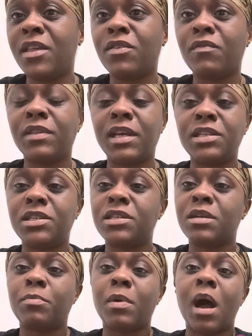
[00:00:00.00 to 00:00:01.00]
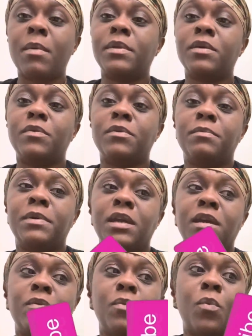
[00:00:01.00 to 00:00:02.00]
the relationship probably would
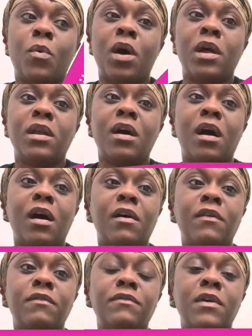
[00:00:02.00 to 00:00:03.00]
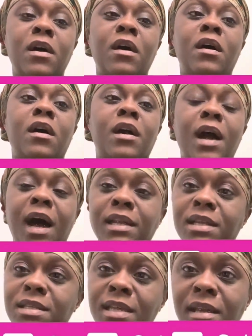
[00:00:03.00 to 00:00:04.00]
be one of
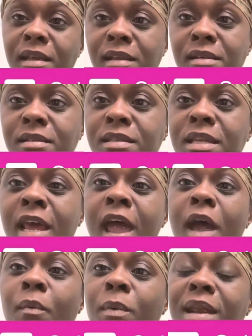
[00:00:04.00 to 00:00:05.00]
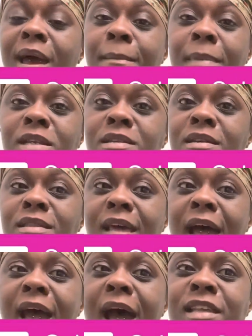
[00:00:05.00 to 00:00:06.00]
condescendence. And when I mentioned
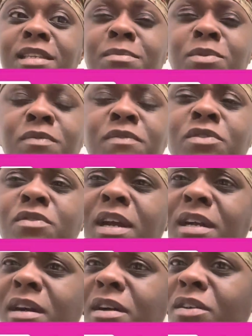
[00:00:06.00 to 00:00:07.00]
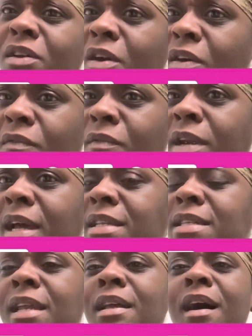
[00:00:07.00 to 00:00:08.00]
that, I seem to have struck a nerve when I
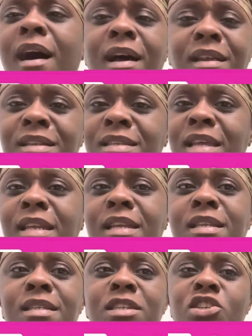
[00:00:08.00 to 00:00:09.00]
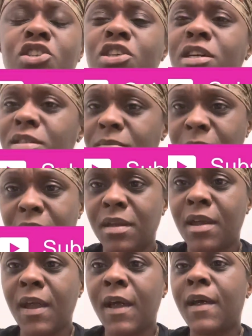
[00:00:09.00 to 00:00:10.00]
said condescendence and judgment.
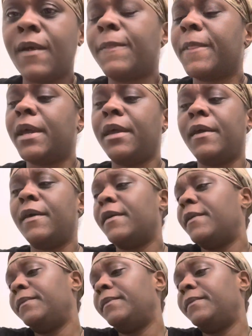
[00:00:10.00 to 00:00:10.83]
Like,